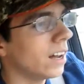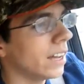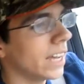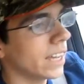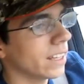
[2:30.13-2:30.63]

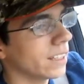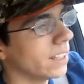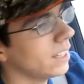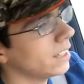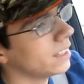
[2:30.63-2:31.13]

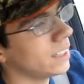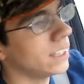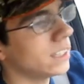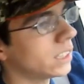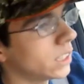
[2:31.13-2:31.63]

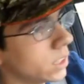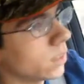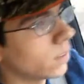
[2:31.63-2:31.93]
it's